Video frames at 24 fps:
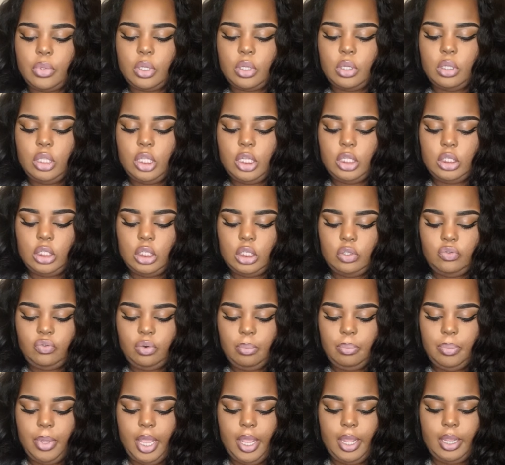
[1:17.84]
This is
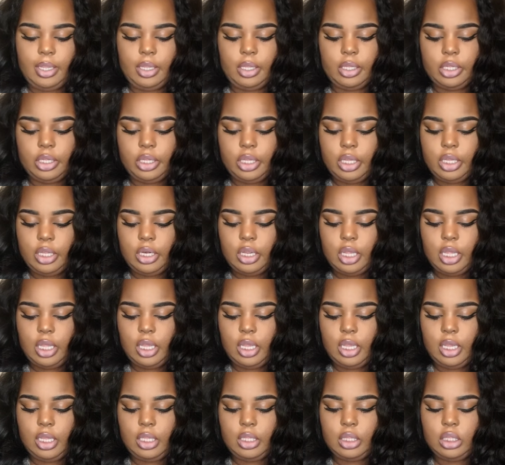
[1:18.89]
from Banggood,
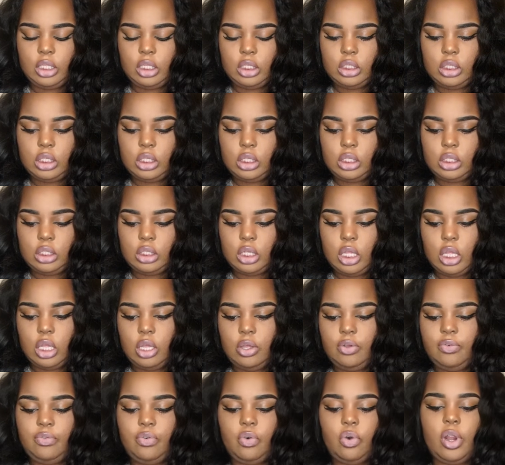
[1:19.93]
and this is
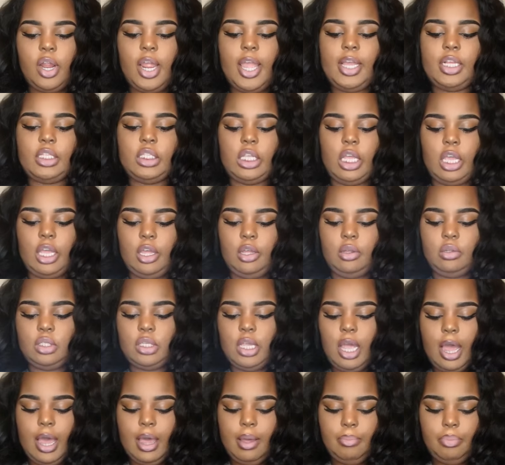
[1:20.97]
a 4XL
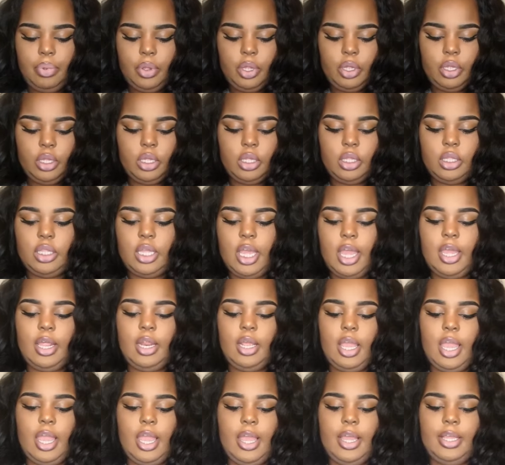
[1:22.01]
top that
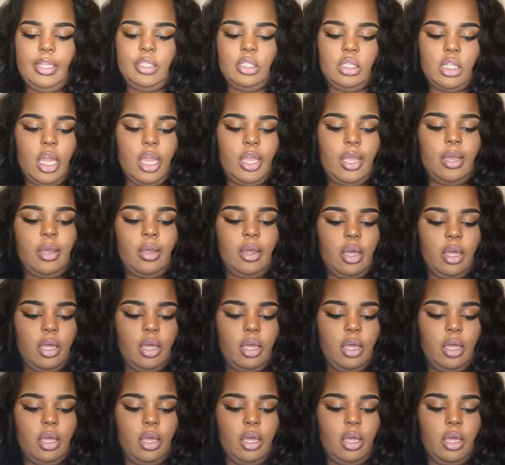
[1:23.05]
has, like,